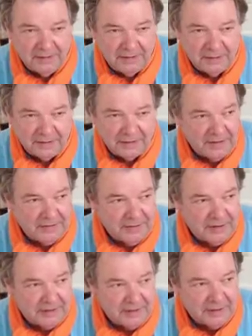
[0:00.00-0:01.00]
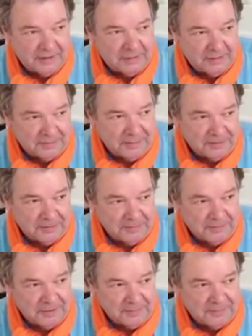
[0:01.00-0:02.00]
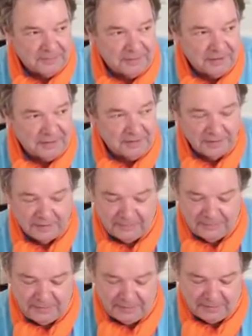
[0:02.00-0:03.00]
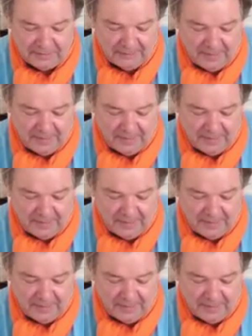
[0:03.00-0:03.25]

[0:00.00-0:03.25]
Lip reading: does go that colour depending on the time of day and the time of year.